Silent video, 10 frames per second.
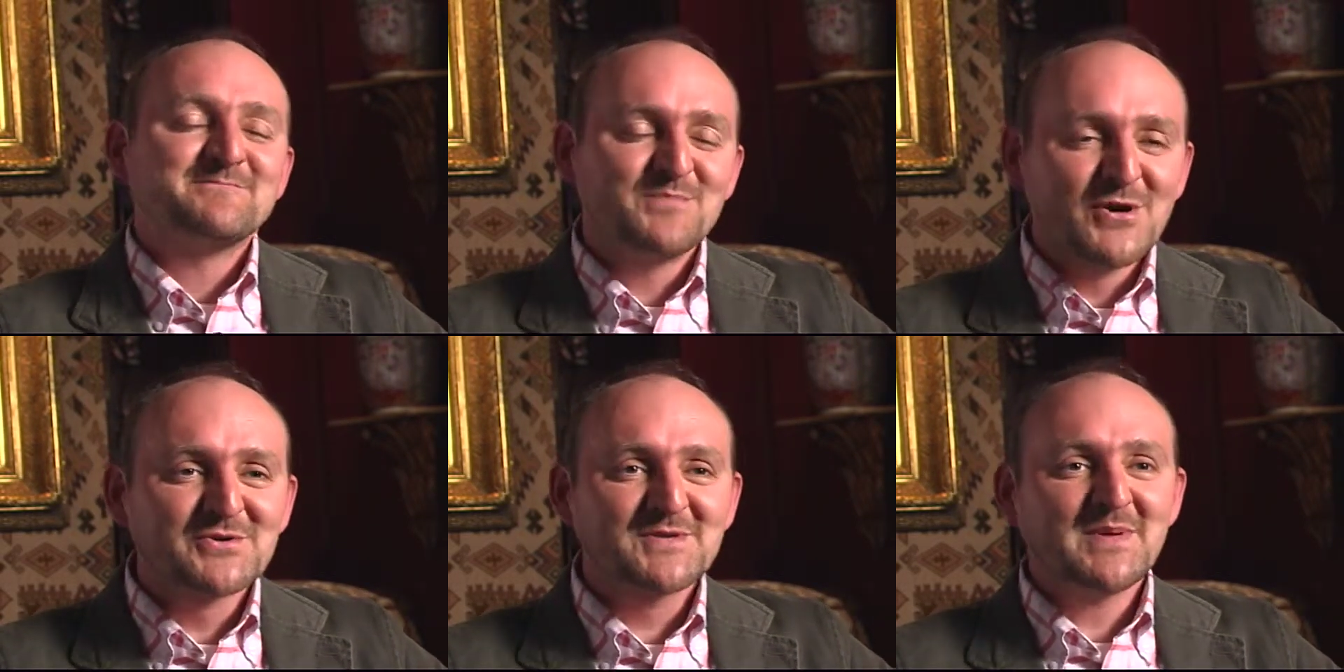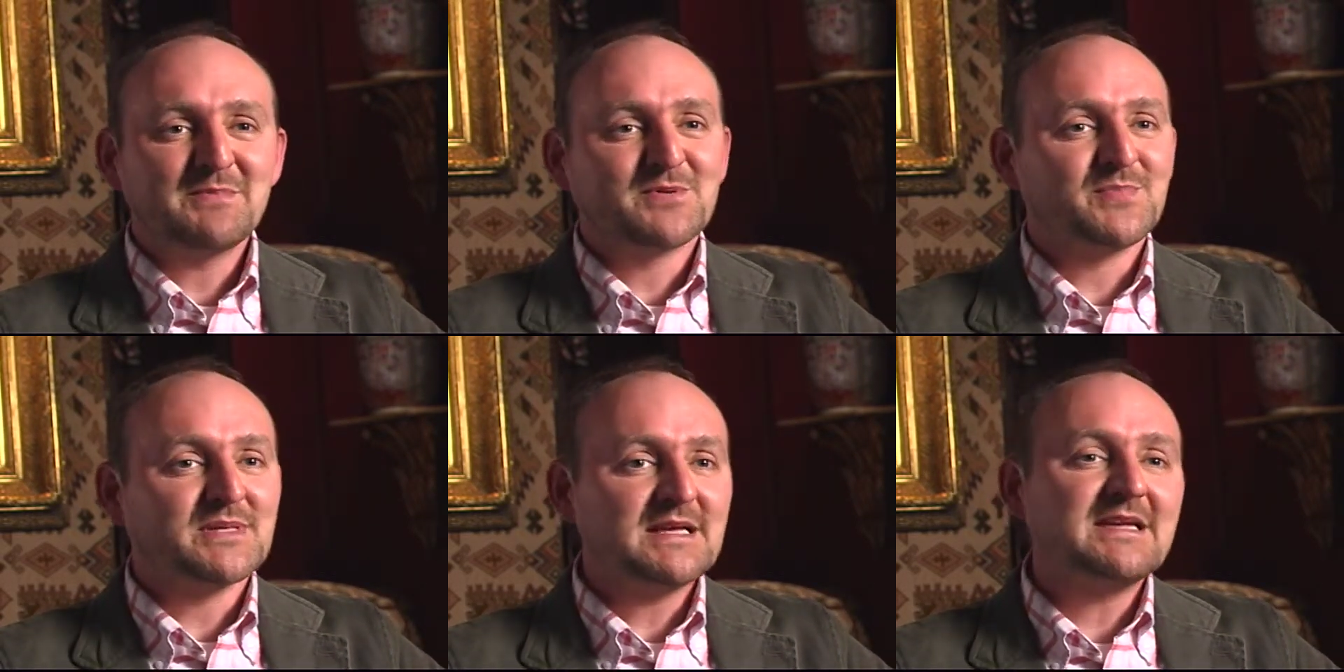Most people
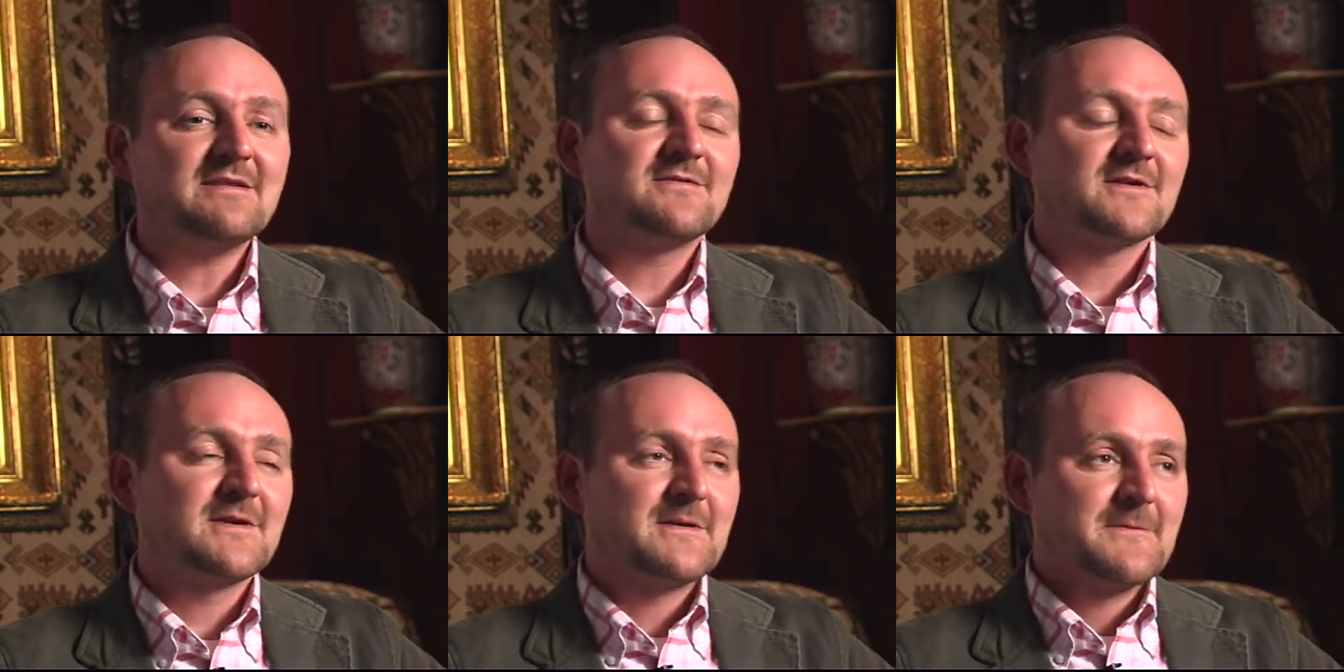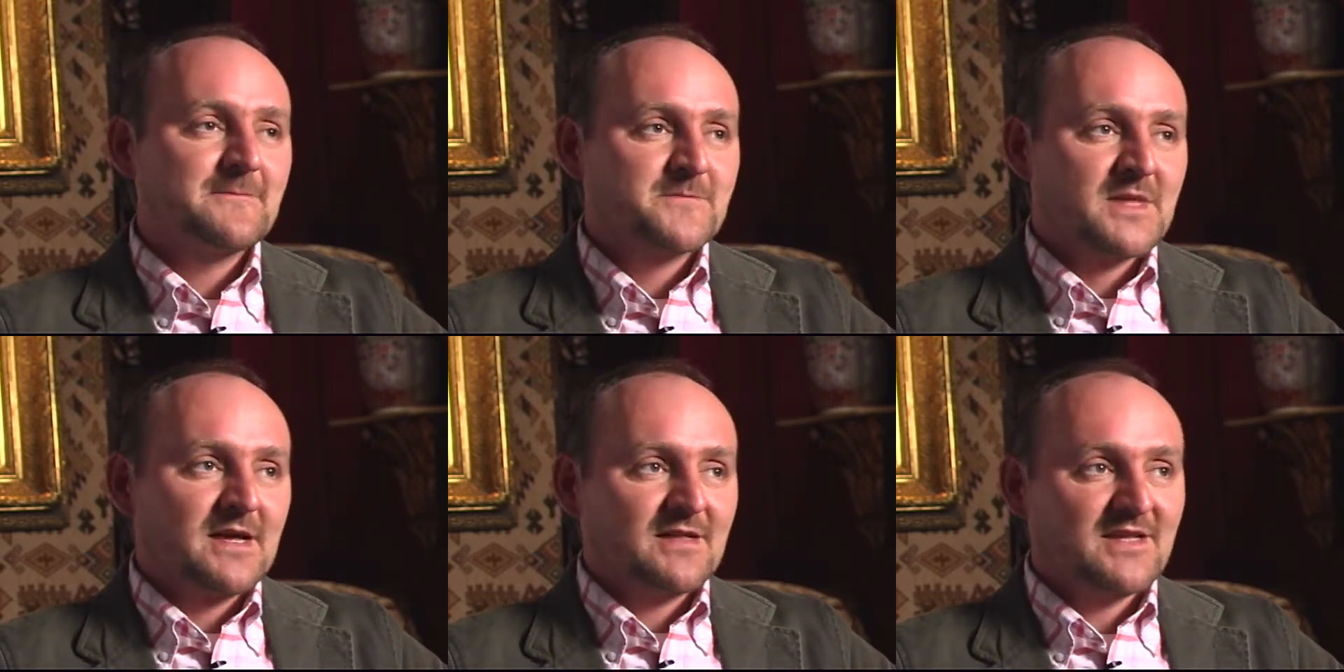believe
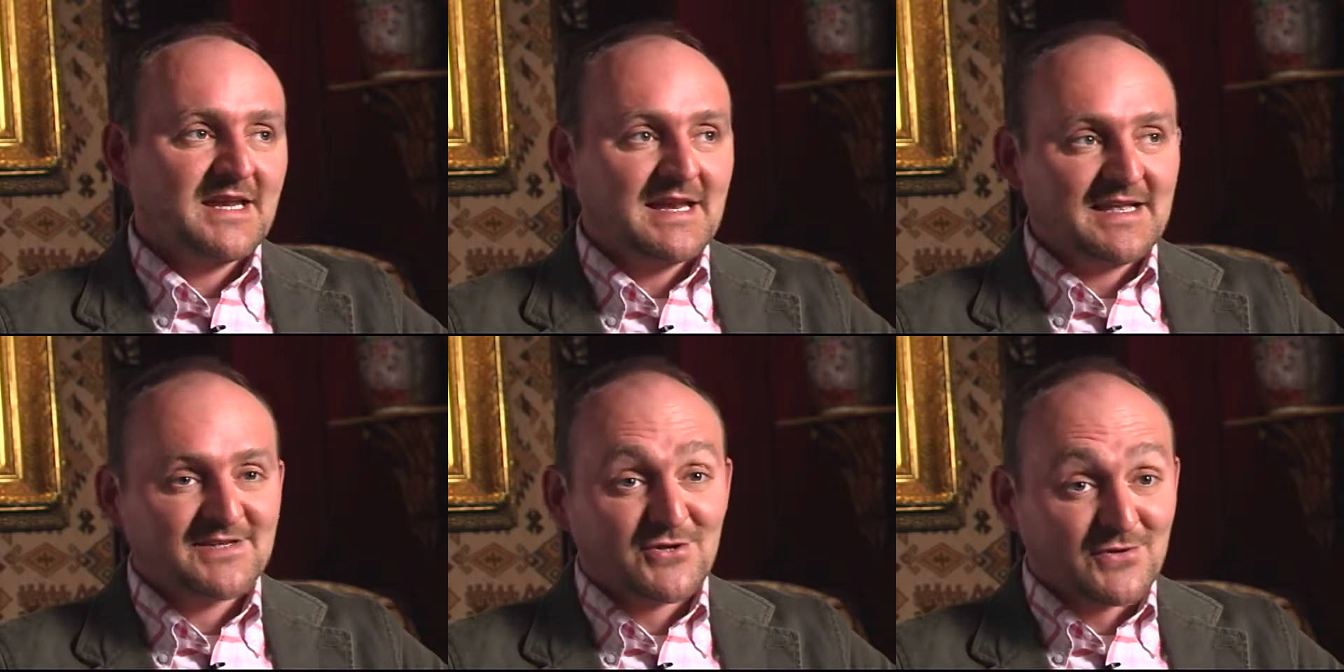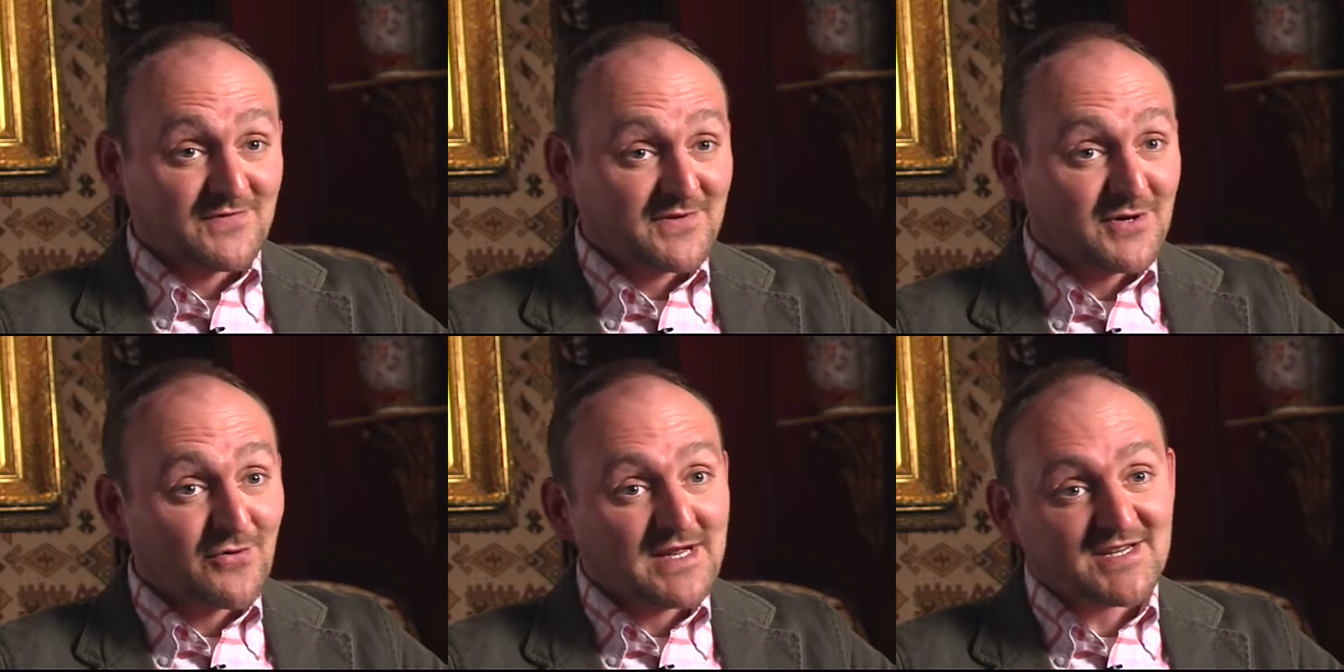that it is done for the
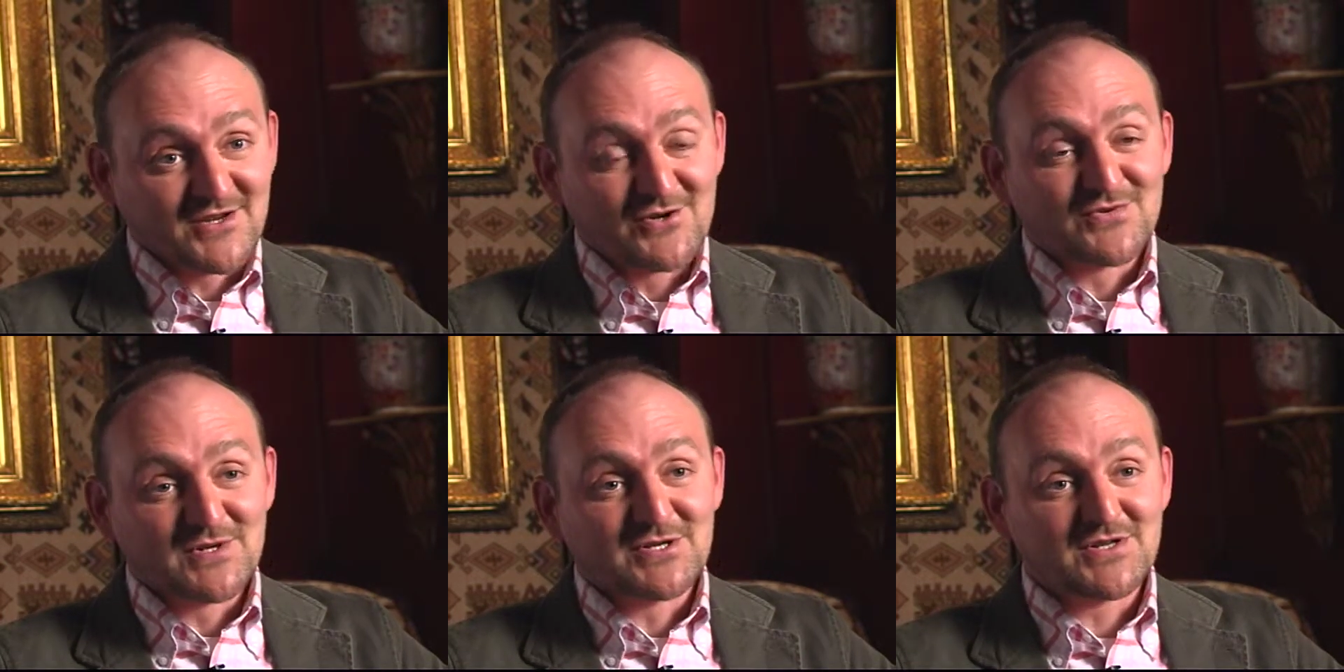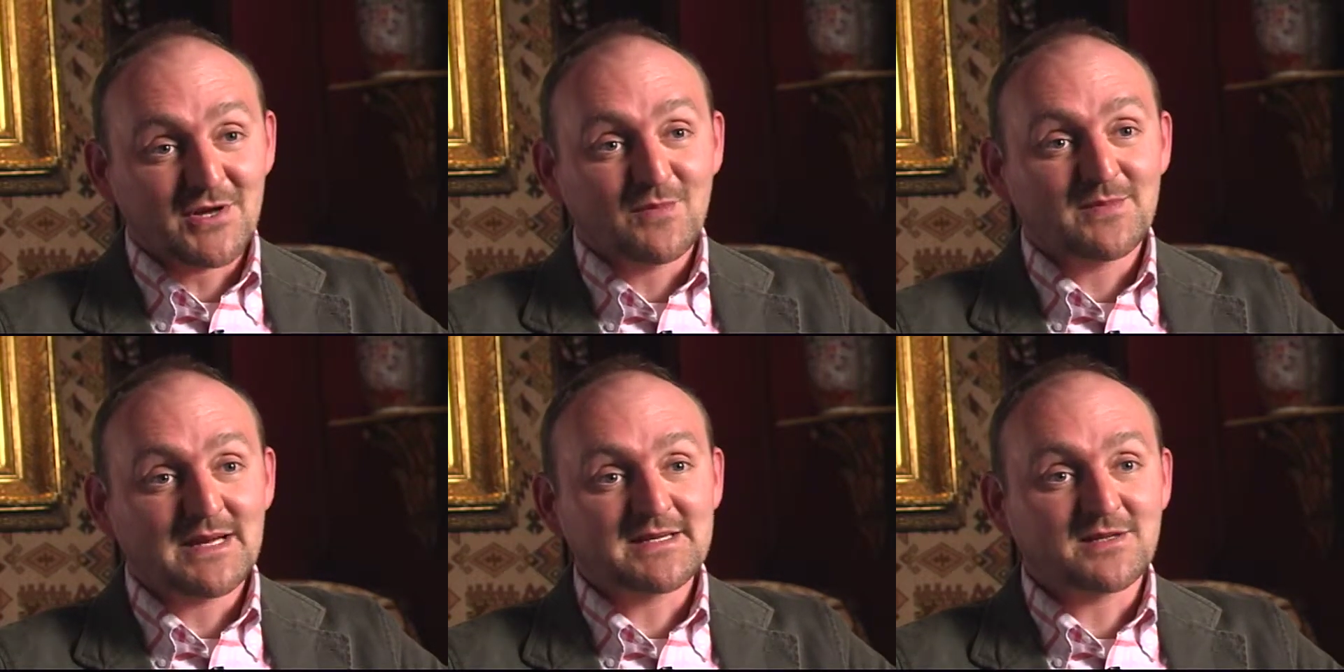greater good, which is
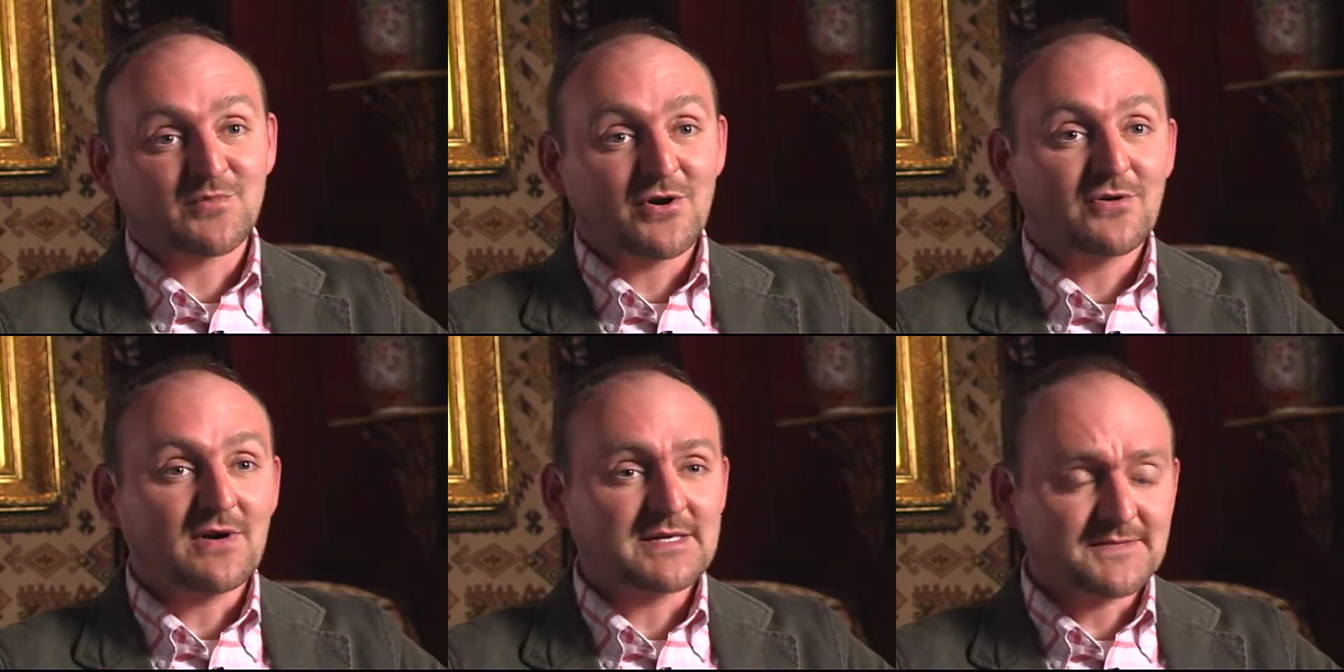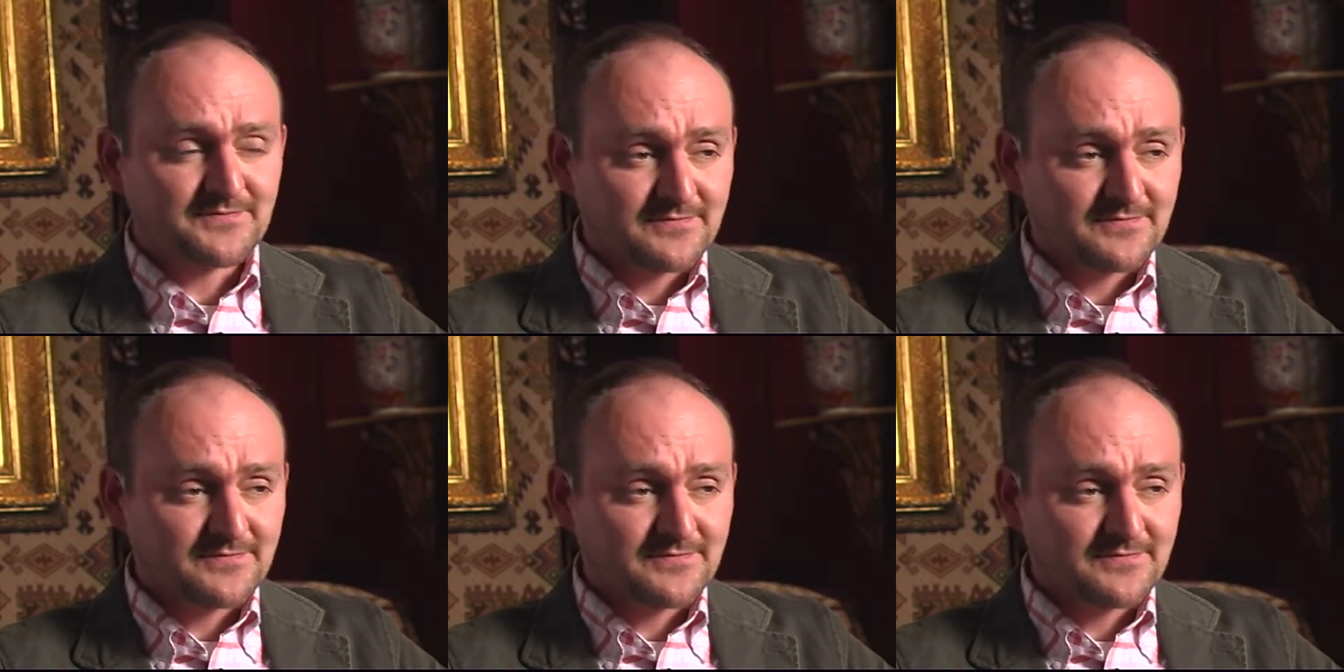human medical progress.